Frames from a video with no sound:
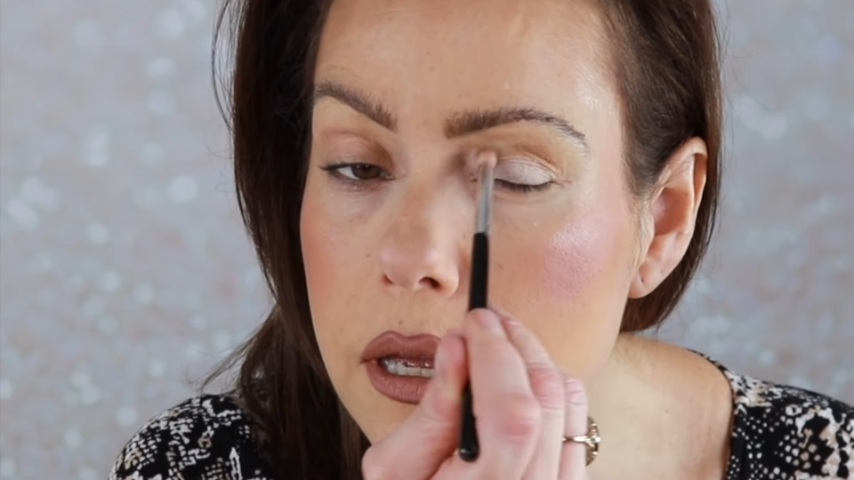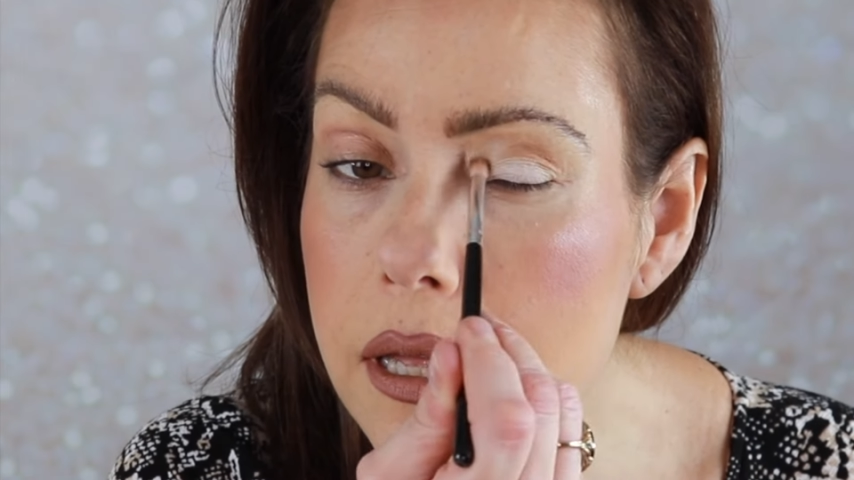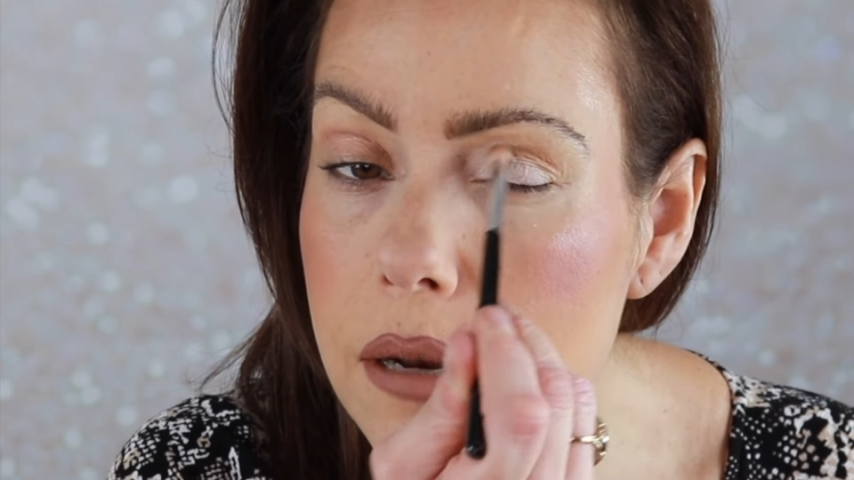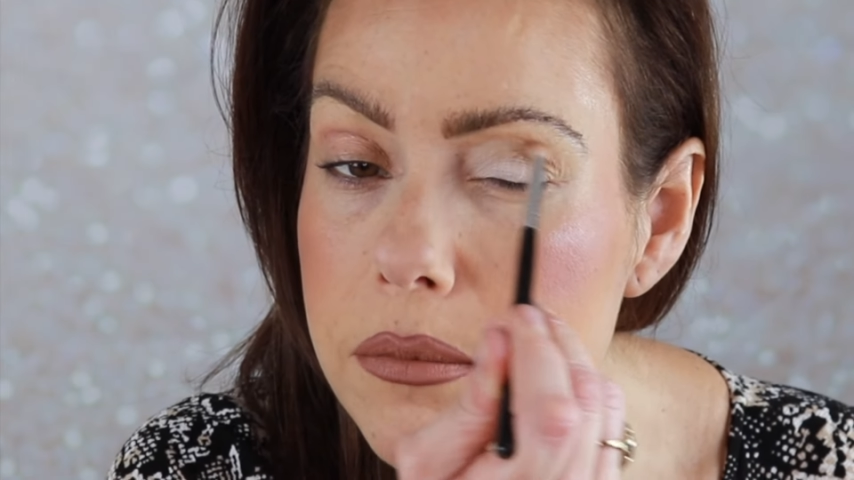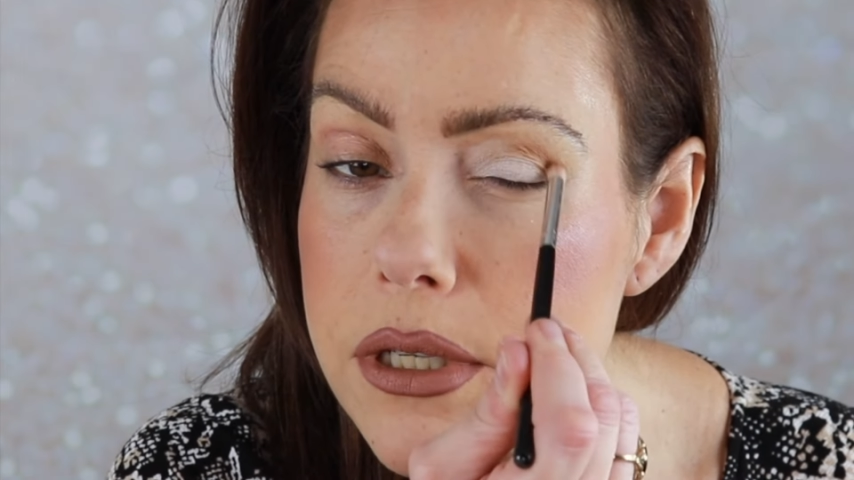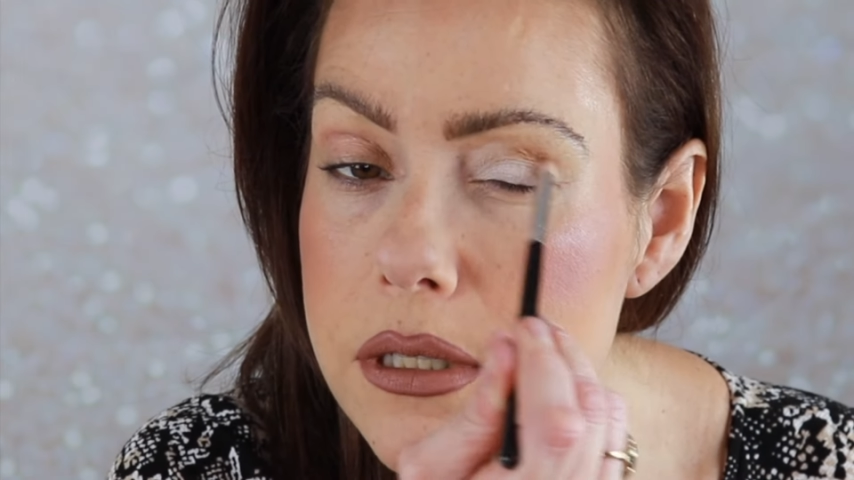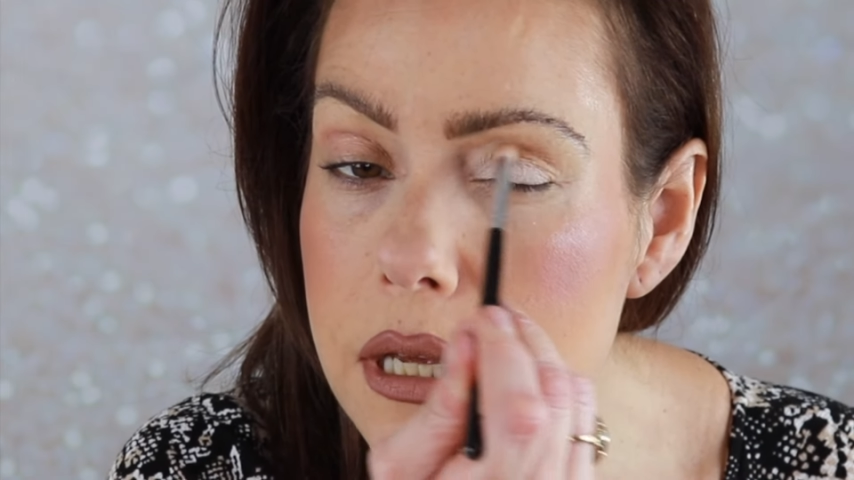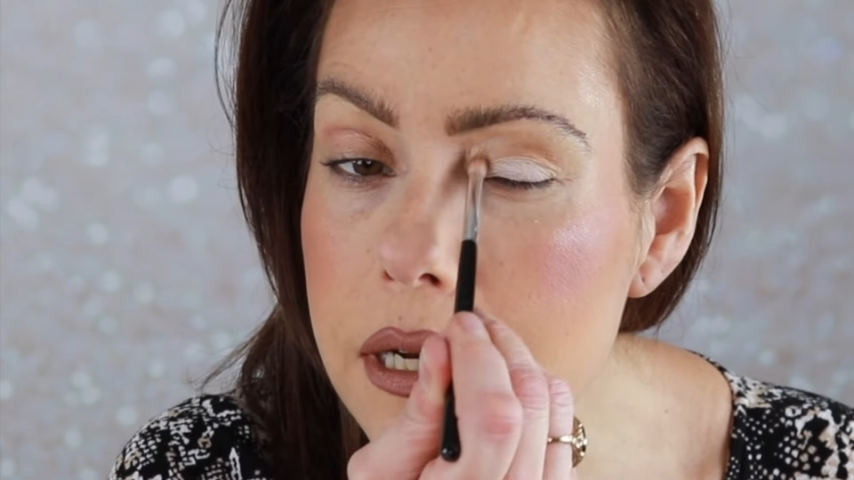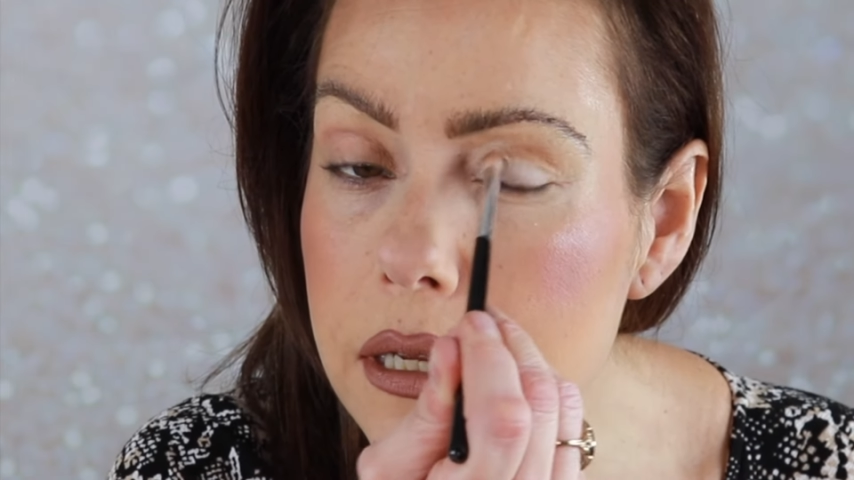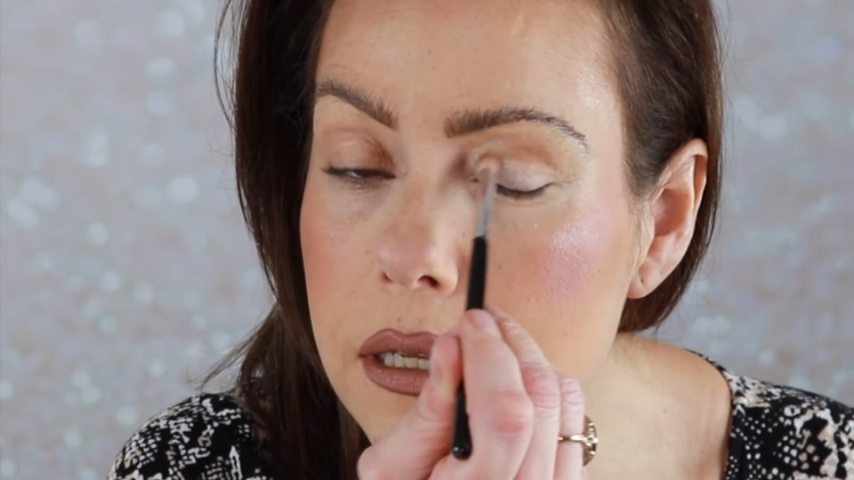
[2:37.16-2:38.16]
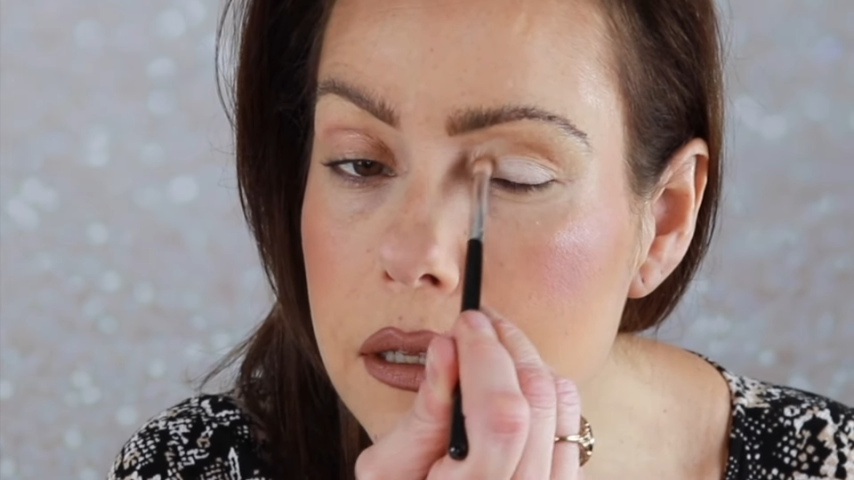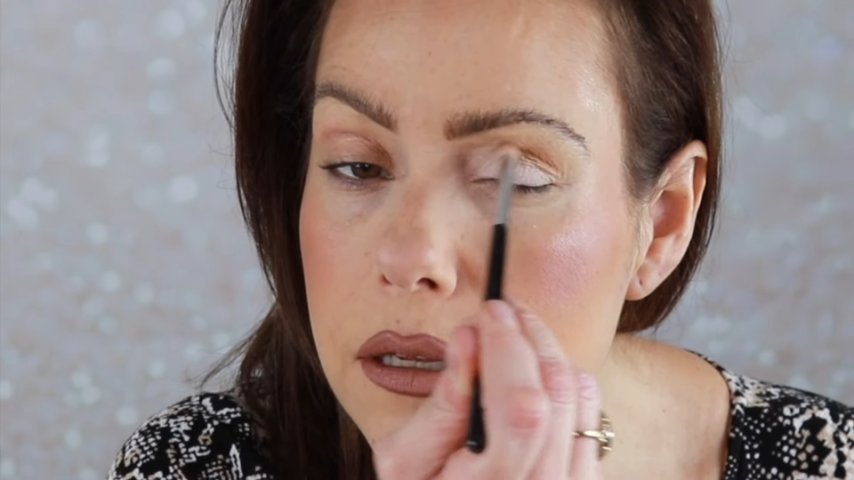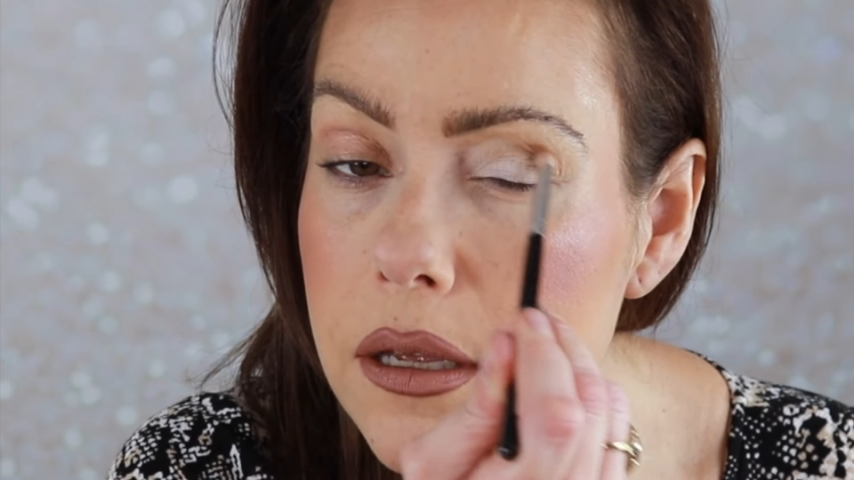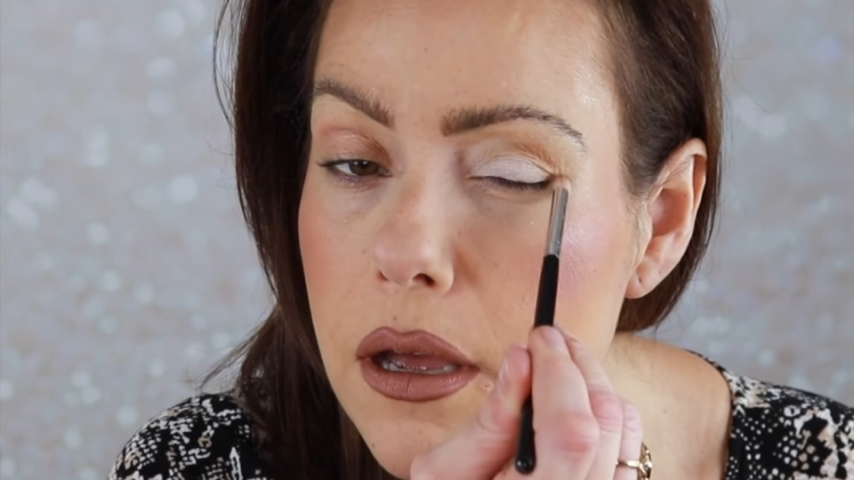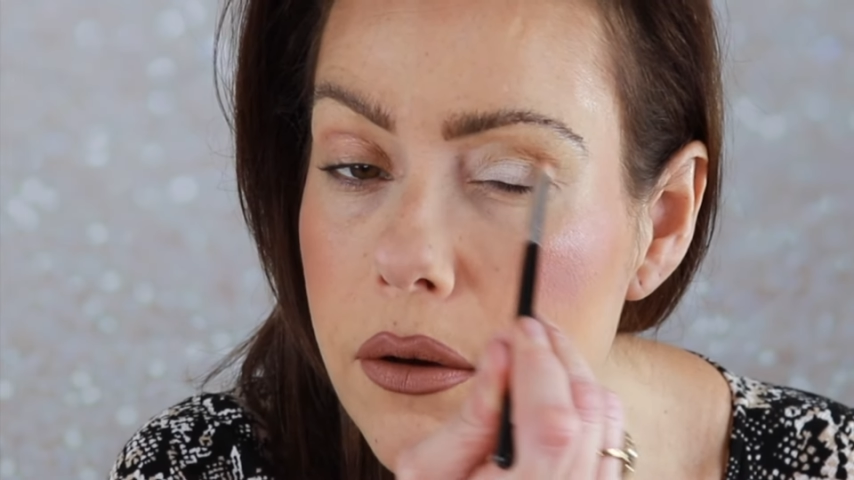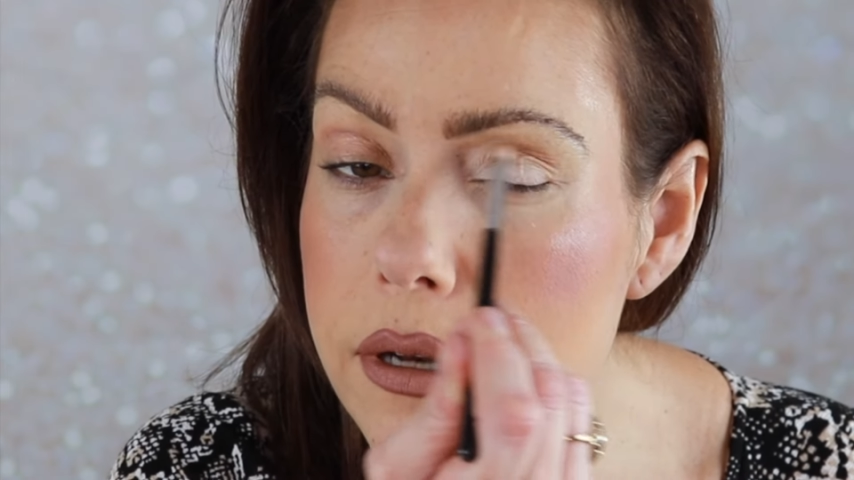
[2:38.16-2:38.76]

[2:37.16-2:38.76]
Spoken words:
And I'm just going to go